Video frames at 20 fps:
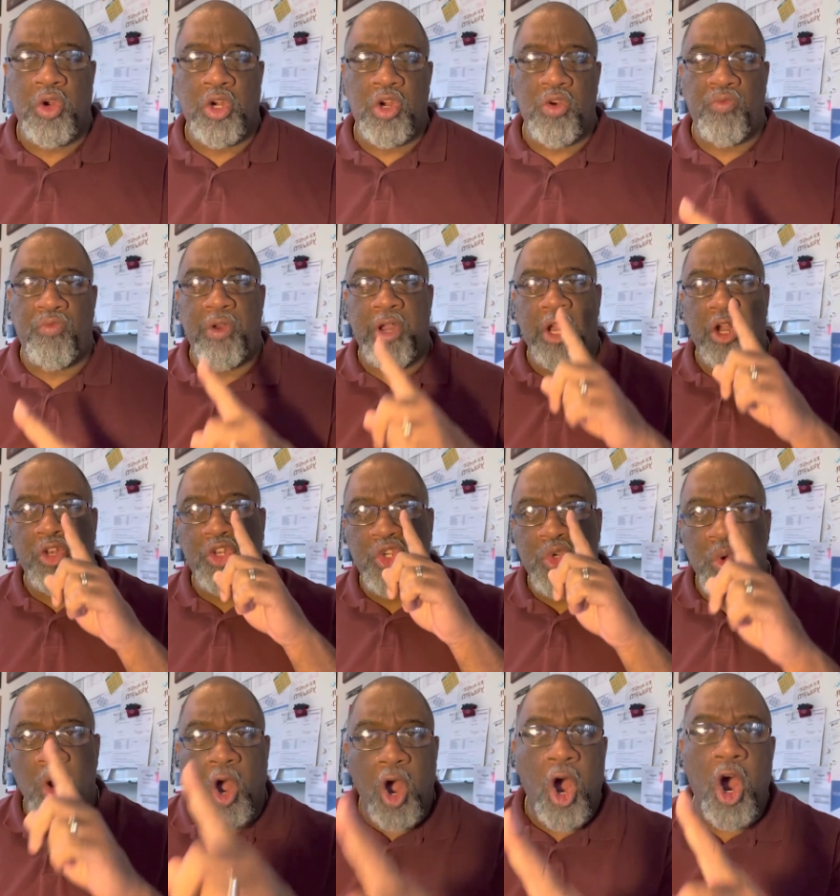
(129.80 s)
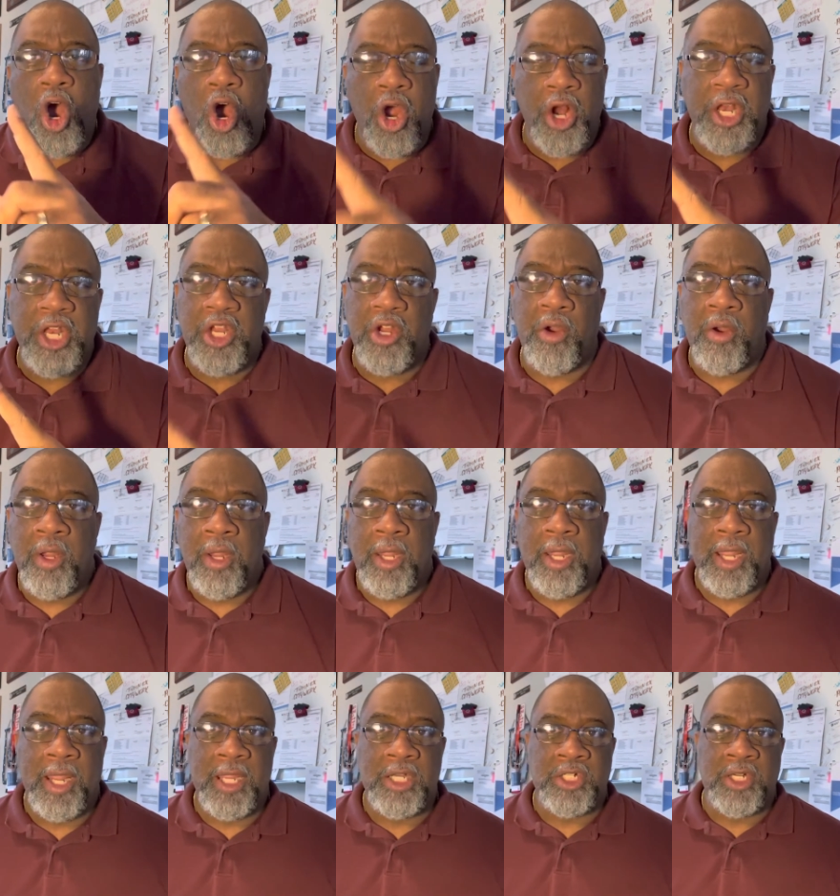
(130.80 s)
career, too hard in your
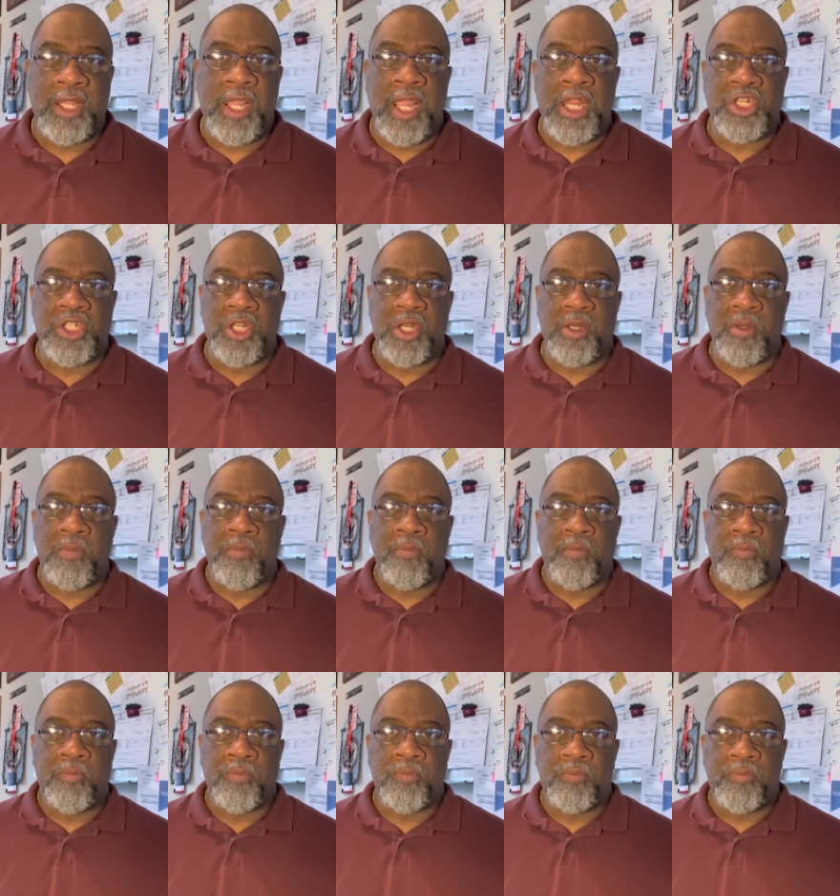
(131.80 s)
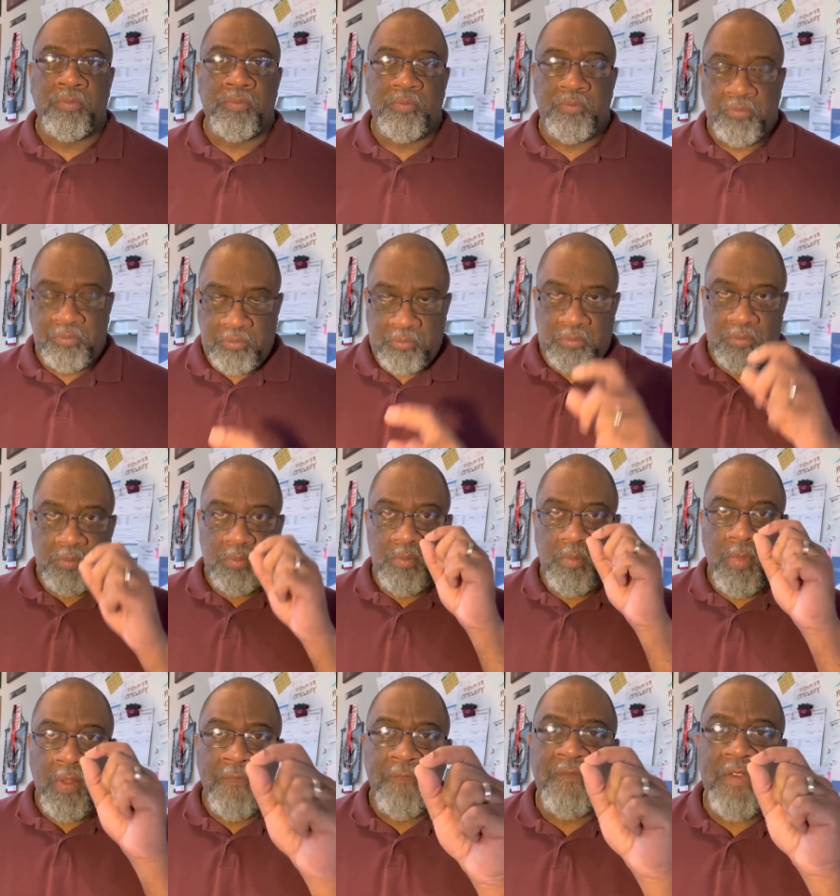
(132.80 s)
education.
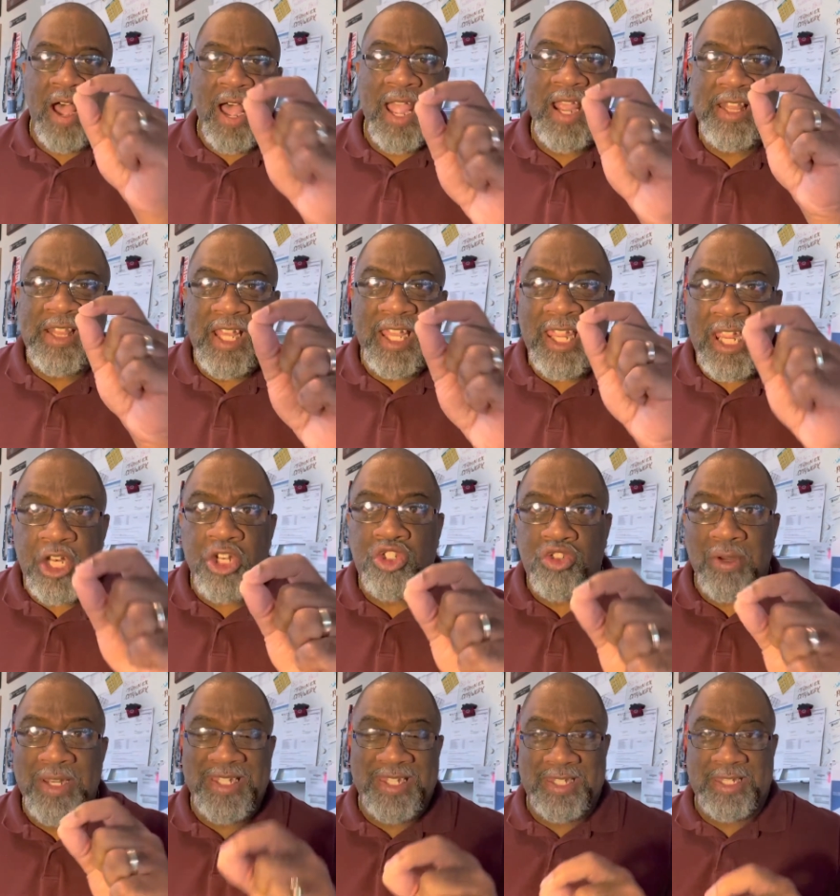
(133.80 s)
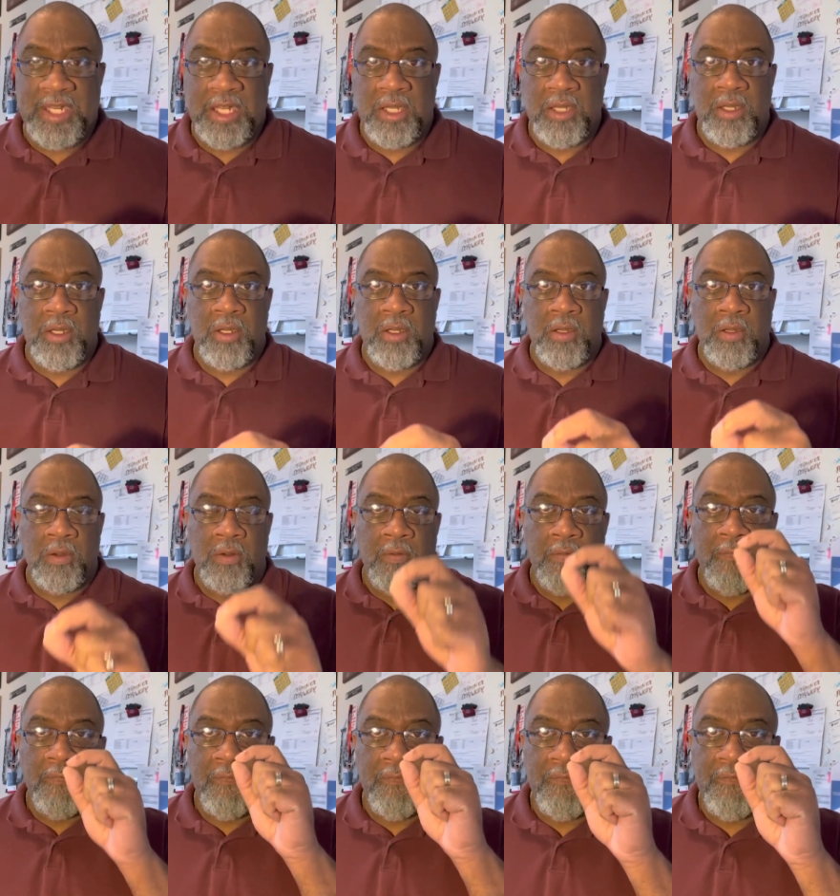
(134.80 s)
Find the interest,
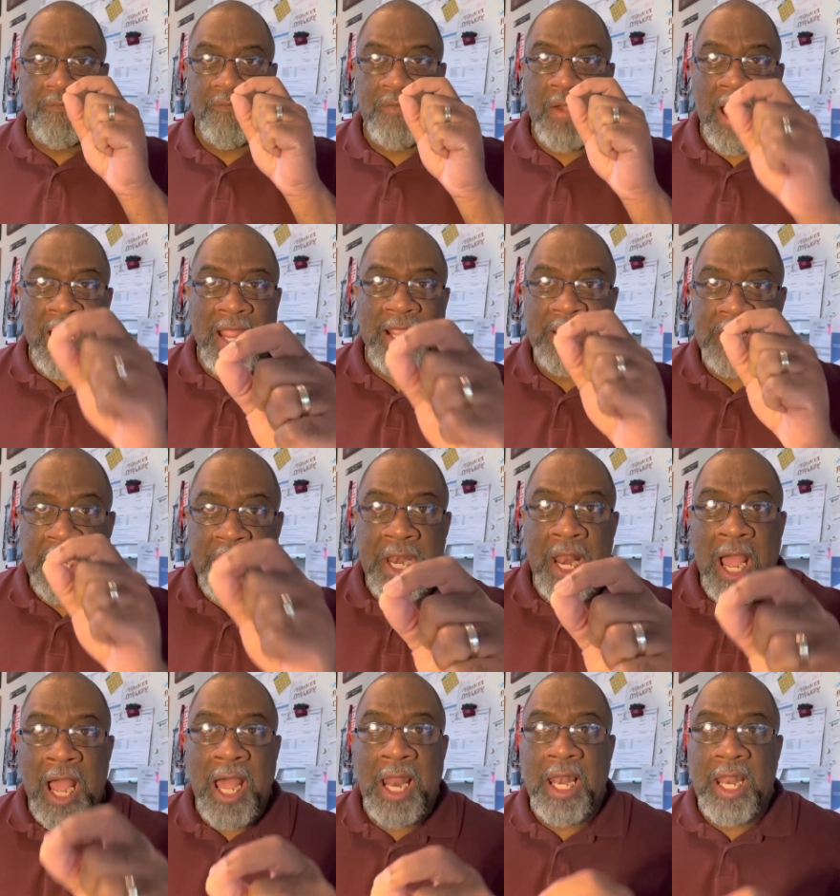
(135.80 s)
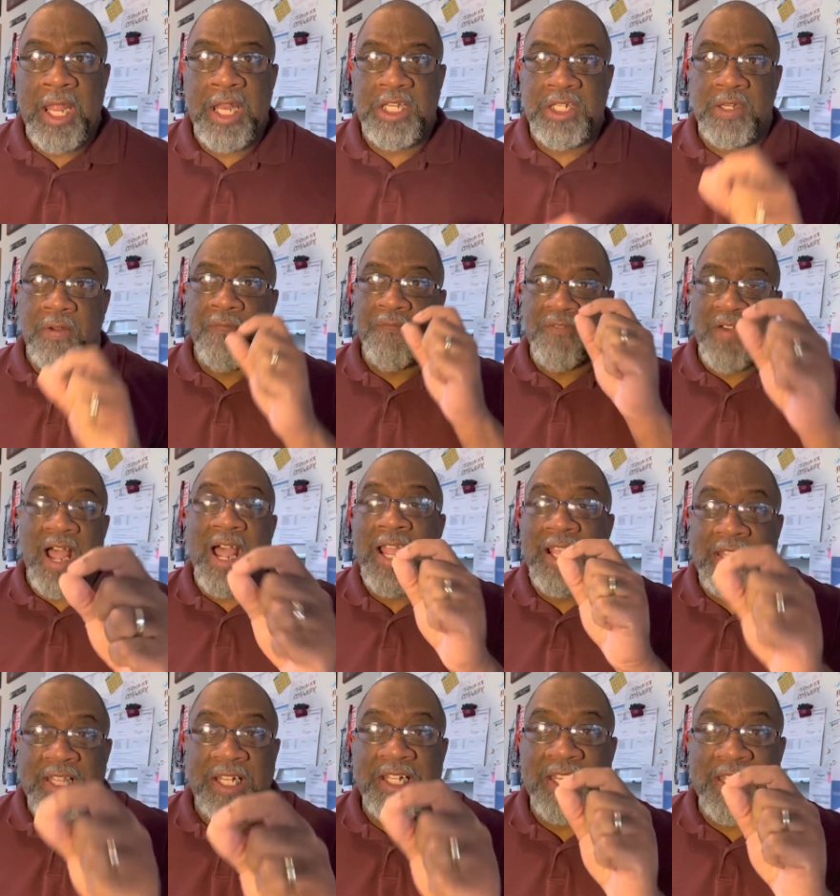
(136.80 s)
find the knowledge,
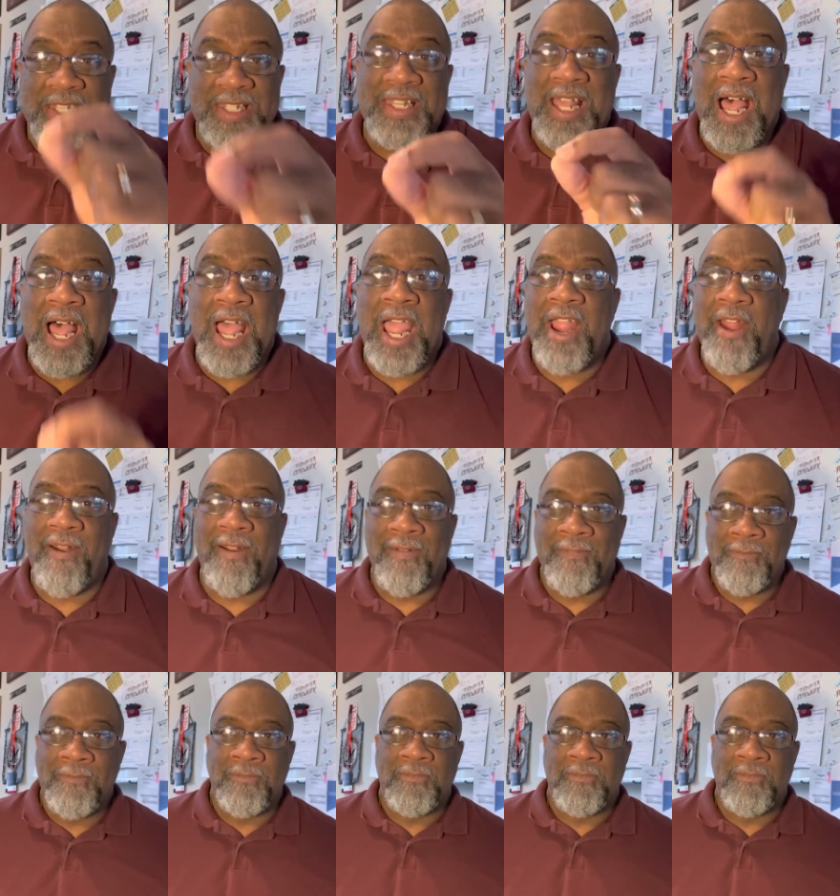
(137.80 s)
find the desire,